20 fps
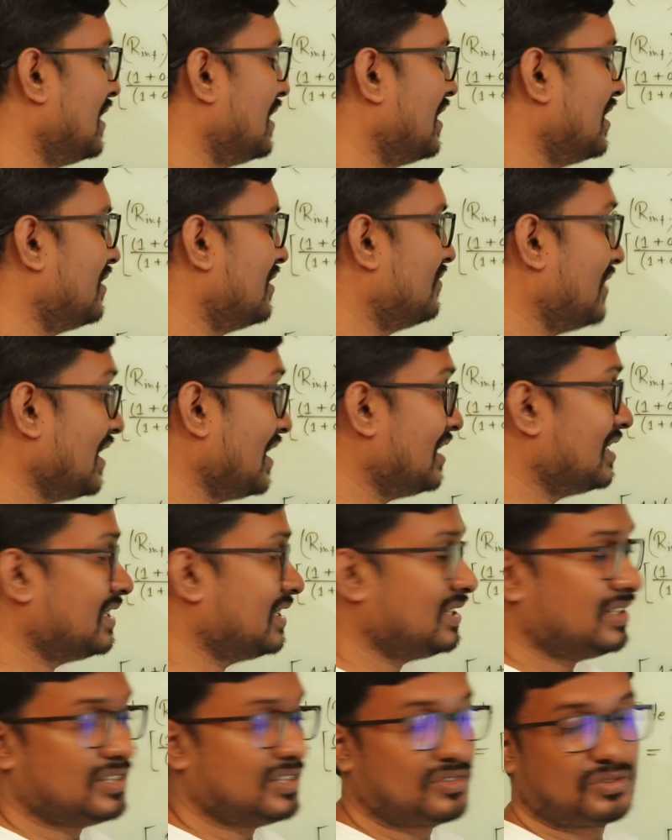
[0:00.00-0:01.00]
and
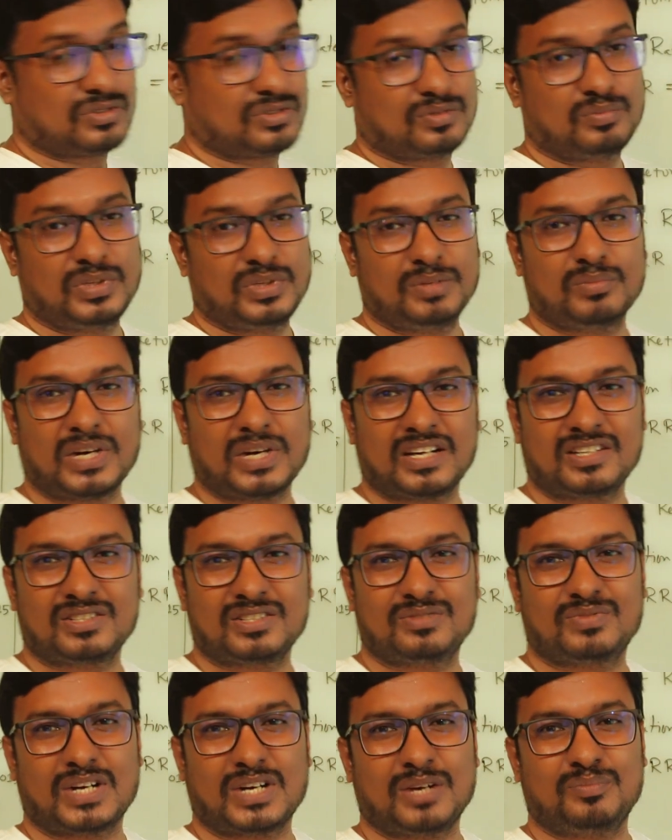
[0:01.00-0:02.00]
finally it should be
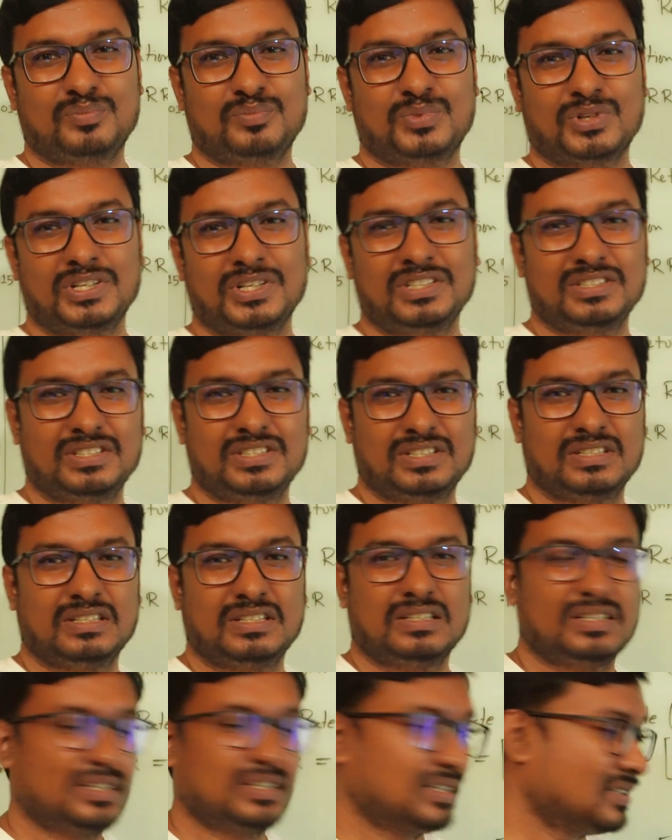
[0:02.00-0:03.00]
minus
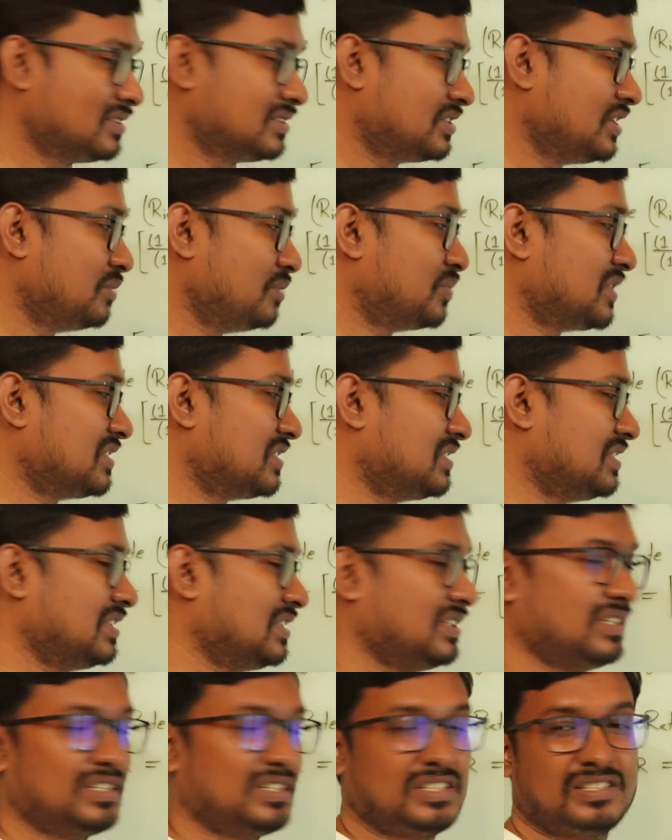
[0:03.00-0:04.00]

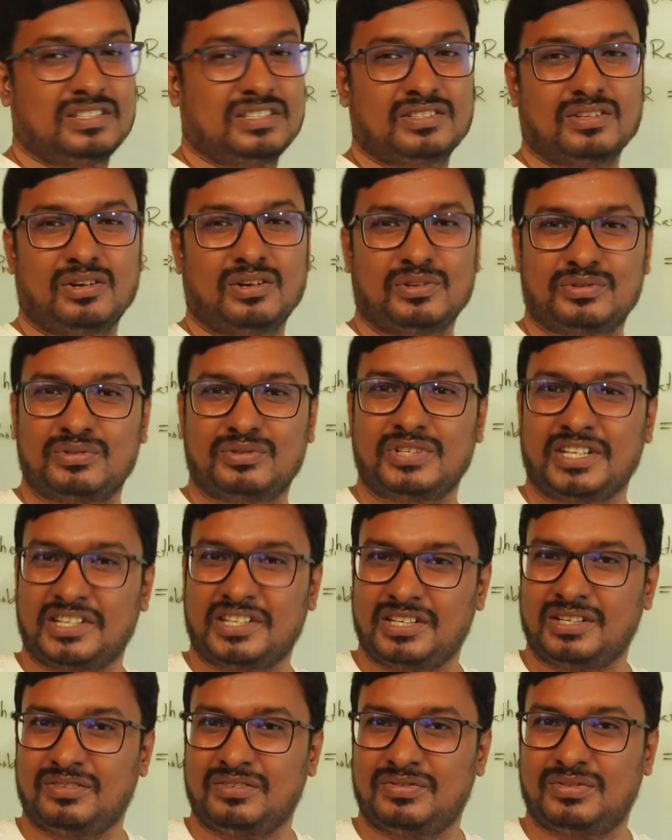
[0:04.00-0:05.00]
5.3%. It is also
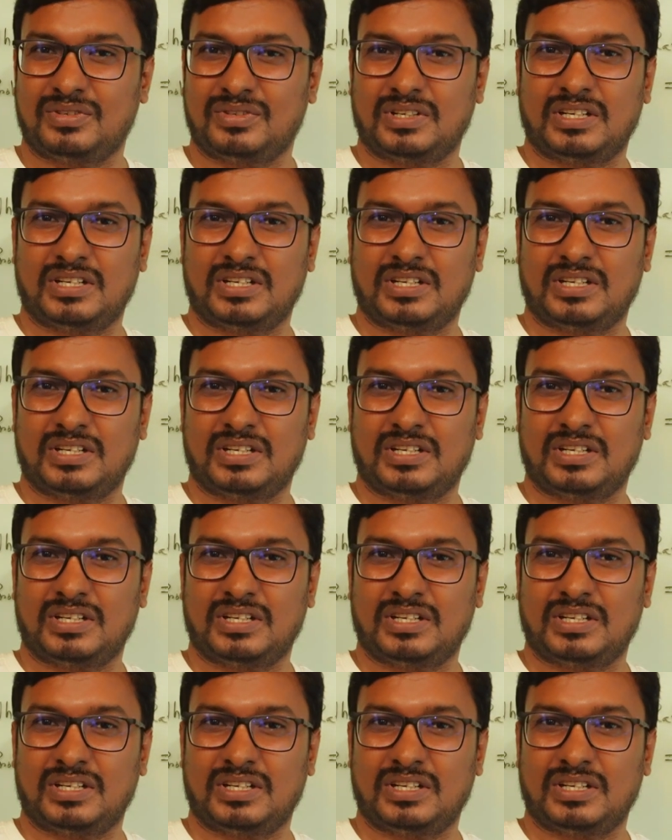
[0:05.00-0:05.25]
negative